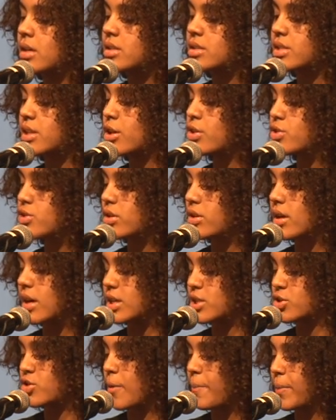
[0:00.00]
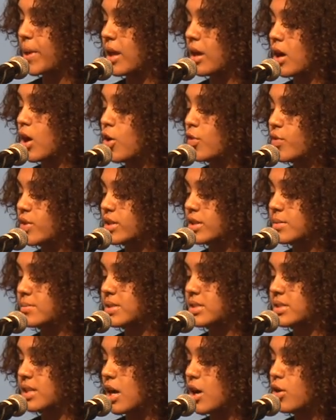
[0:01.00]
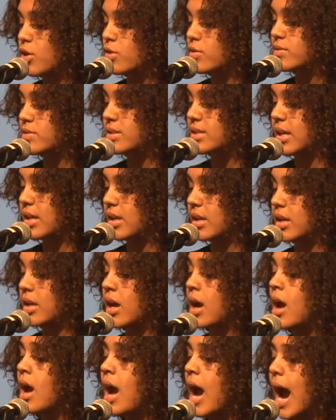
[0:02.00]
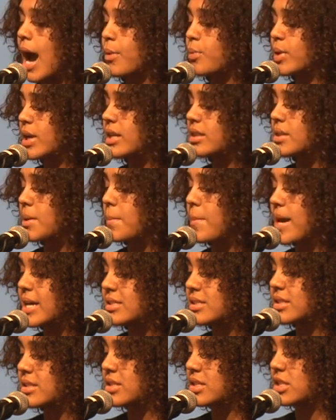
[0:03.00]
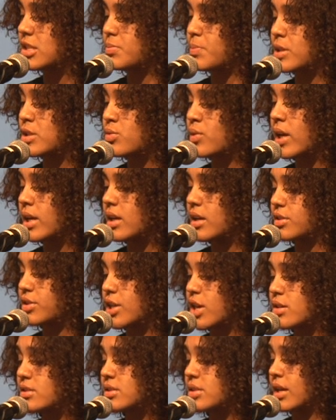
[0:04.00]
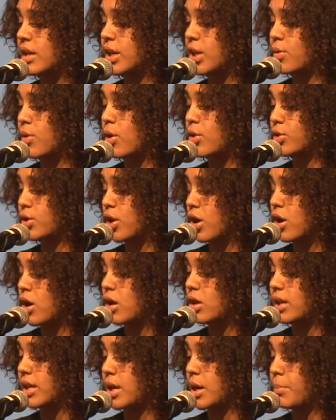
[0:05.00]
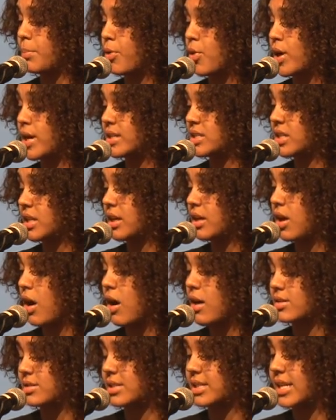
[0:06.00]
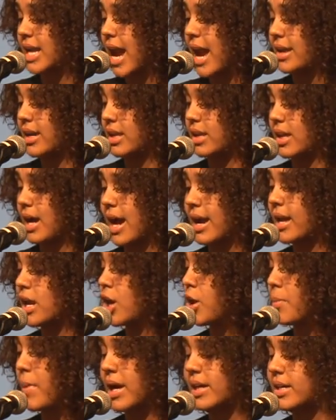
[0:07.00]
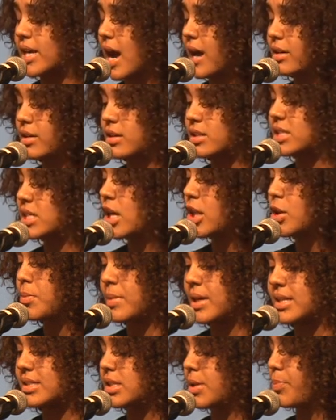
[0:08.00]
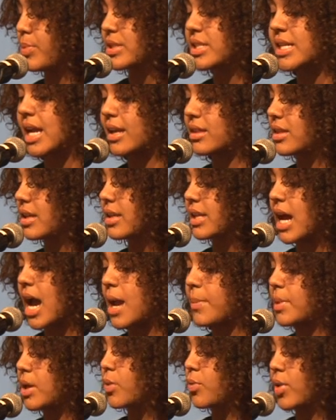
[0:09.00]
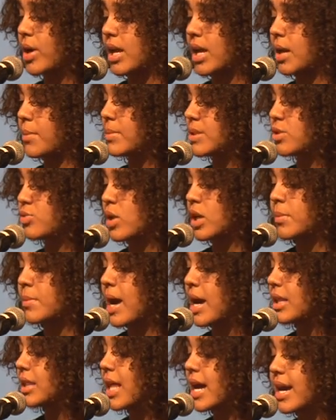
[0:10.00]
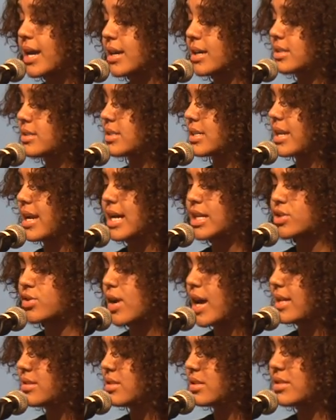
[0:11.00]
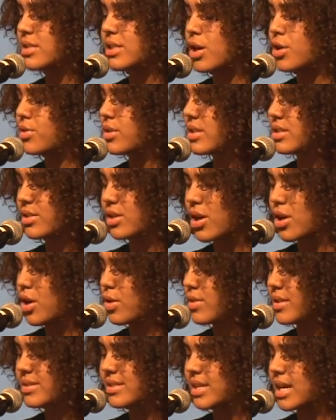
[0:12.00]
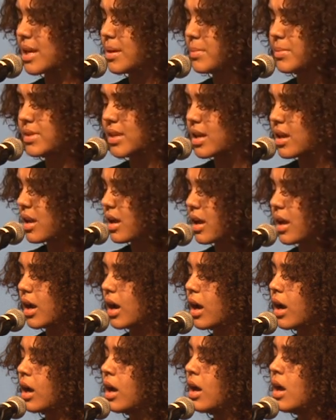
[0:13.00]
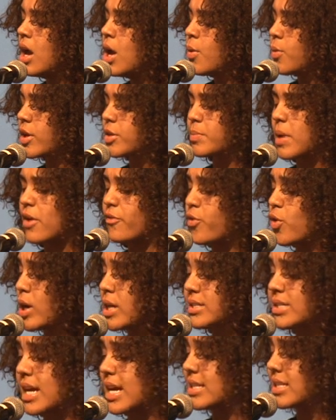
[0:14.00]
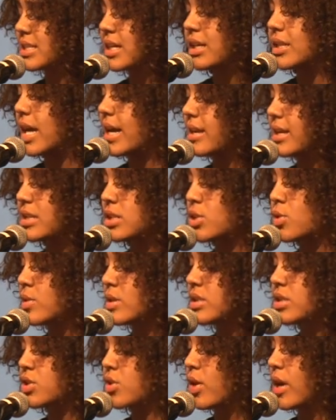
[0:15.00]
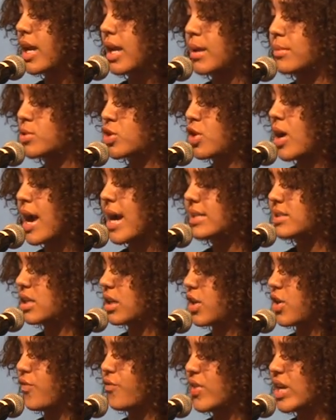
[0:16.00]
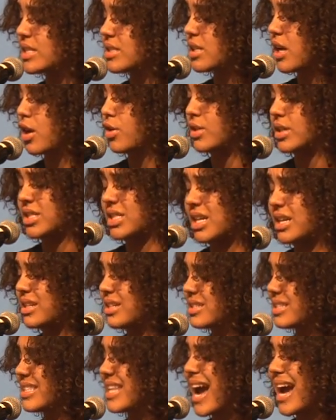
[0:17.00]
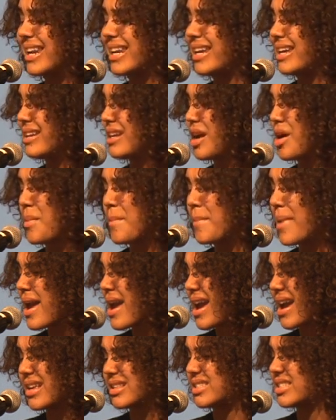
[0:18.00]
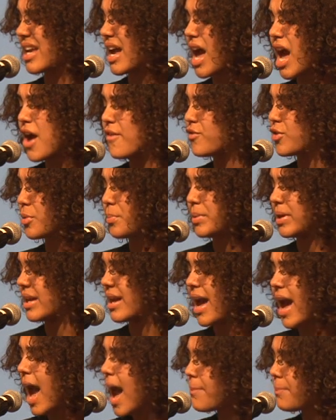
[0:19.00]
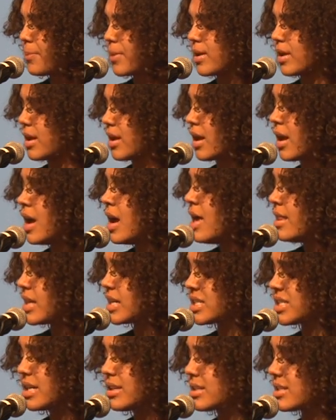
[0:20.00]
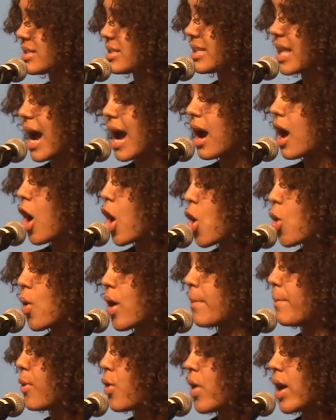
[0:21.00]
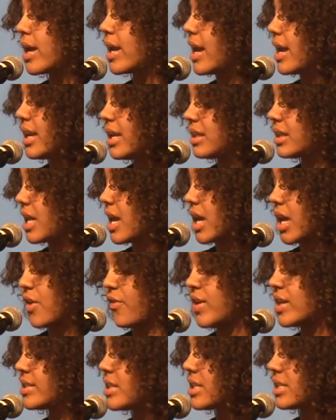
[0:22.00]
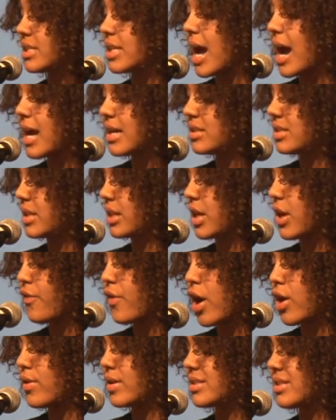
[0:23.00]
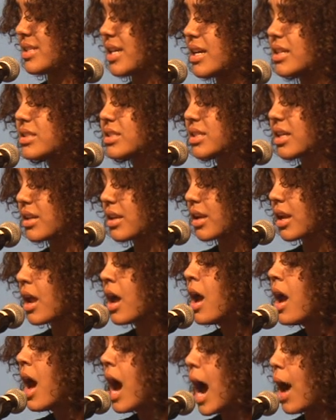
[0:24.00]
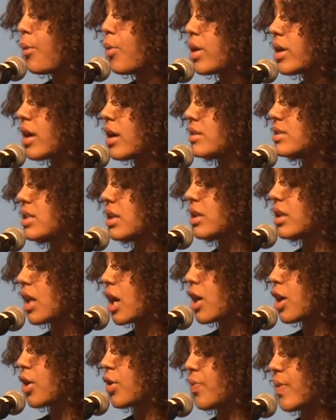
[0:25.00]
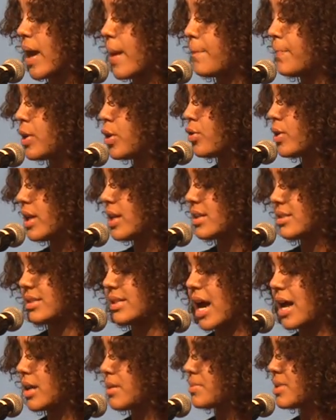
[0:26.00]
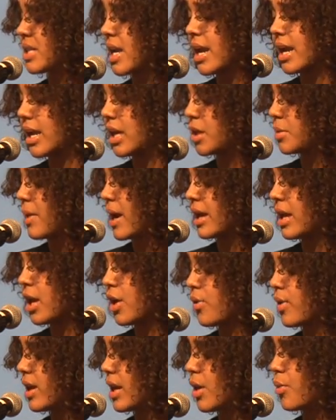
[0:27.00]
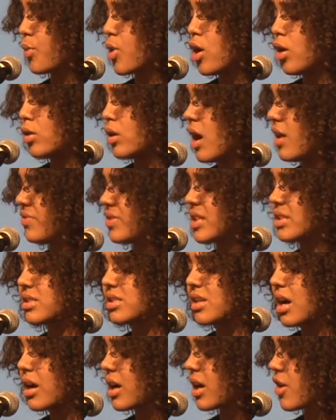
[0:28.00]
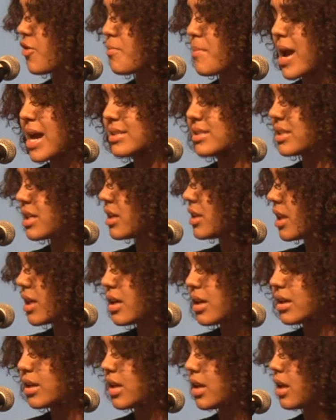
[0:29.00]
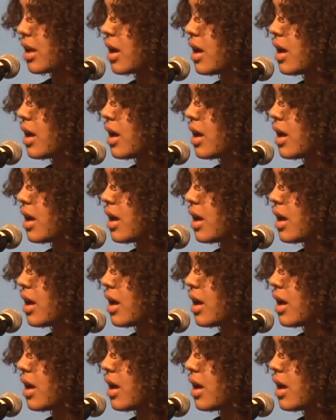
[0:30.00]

Children are tripping over themselves, and I read the messages between a 13-year-old girl and a boy she calls daddy. I hear my doctor telling me to protect the diamond ring between my legs, and I try to tell this girl the same thing. With my voice escalating to a scream, trying to convince her that she does not need a man to ever be happy, that she does not owe a boy anything if he decides to give her attention. I want her to learn that beauty is not obtained by hearing it roll off the tongue of masculinity.